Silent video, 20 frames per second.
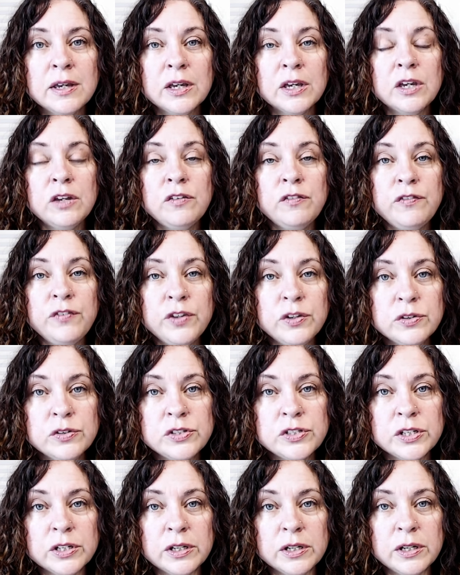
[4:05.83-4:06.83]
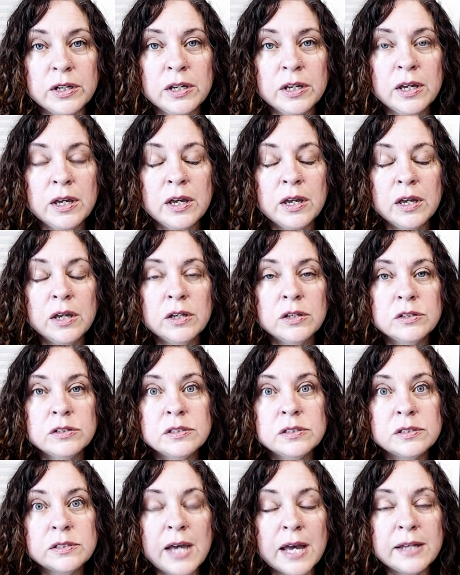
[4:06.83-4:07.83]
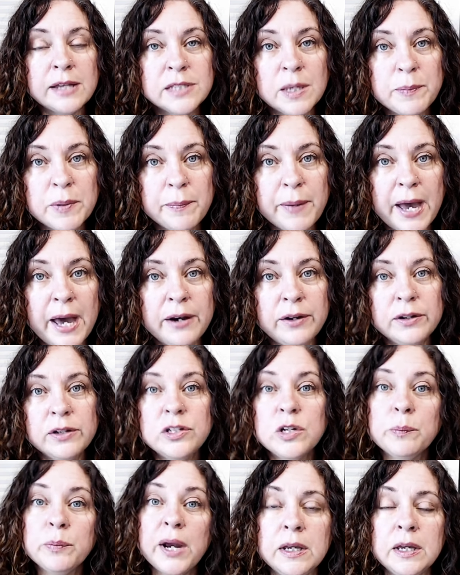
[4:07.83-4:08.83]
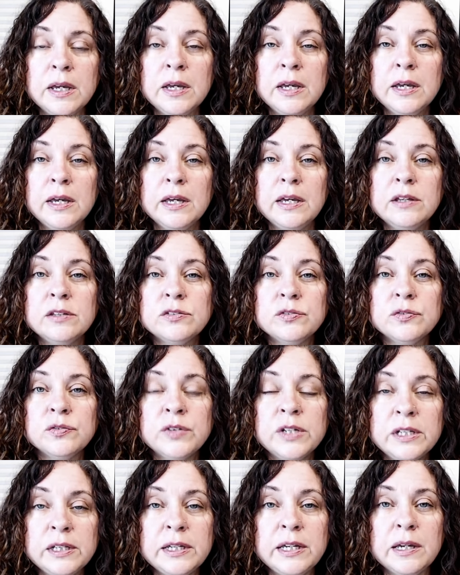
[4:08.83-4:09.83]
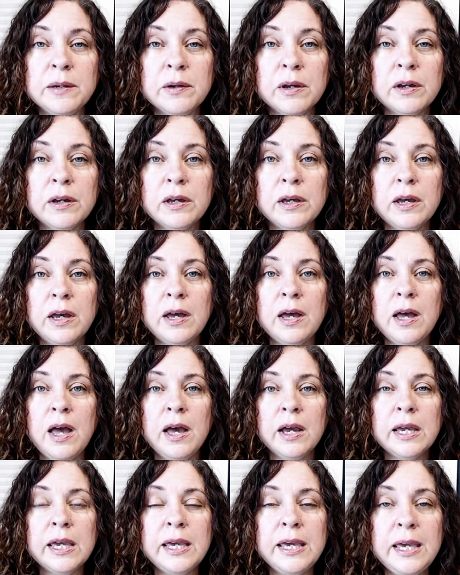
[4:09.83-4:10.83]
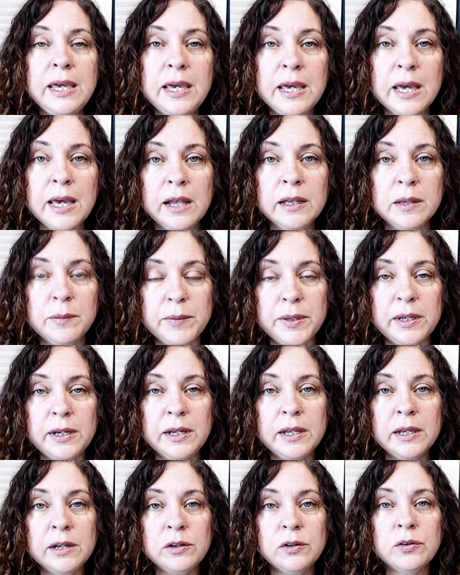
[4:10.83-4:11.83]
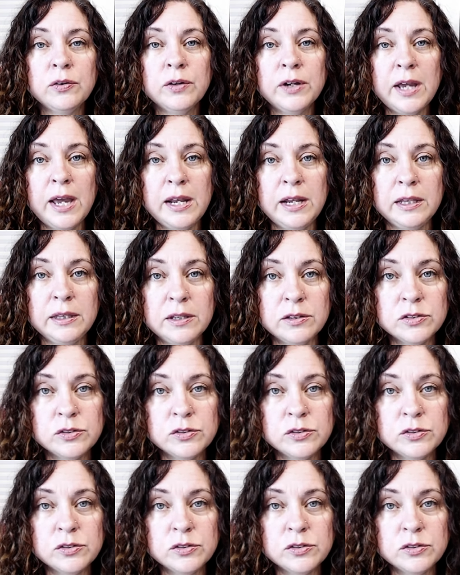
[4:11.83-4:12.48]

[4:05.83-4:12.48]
confusion sets up a pattern in your brain, is really a key element in creating these